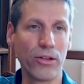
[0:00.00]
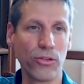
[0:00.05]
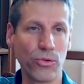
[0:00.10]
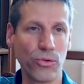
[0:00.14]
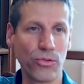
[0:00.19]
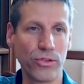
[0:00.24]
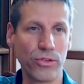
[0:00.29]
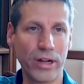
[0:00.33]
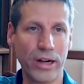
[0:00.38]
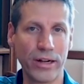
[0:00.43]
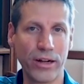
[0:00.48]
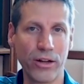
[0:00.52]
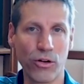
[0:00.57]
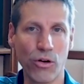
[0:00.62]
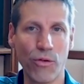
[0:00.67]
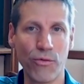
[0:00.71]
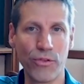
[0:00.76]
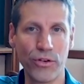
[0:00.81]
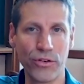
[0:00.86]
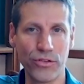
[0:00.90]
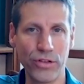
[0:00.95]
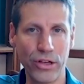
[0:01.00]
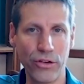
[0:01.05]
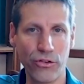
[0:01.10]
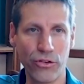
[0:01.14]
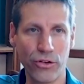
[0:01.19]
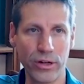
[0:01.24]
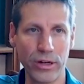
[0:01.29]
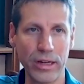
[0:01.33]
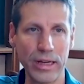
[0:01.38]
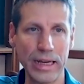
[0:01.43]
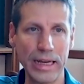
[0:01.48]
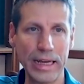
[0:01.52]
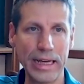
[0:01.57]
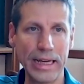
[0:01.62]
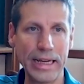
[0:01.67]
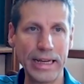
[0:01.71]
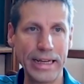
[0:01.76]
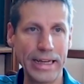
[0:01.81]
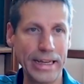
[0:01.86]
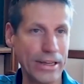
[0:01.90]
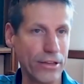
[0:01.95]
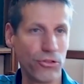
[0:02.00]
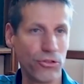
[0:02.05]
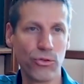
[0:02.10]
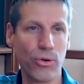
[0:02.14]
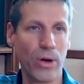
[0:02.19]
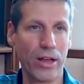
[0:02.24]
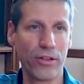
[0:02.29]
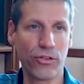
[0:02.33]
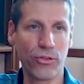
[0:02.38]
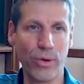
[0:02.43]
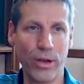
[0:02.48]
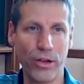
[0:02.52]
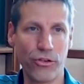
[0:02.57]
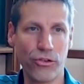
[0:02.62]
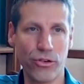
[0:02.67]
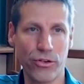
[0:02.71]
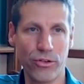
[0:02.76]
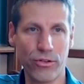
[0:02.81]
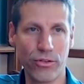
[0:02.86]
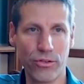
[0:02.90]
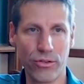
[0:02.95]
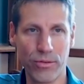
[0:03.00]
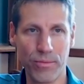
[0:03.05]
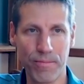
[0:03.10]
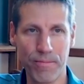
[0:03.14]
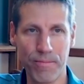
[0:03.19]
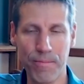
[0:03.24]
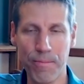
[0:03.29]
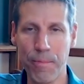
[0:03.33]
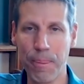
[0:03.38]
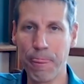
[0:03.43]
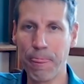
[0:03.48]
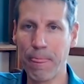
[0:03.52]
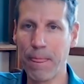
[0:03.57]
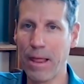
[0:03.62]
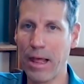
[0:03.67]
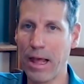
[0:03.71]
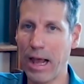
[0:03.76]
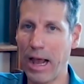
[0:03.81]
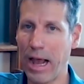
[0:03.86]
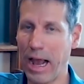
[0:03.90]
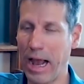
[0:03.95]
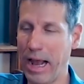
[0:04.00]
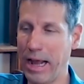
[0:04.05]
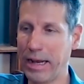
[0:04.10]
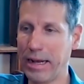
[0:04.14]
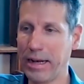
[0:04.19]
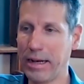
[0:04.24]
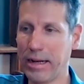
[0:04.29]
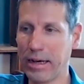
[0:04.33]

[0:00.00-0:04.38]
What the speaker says: start a conversation is to ask questions. And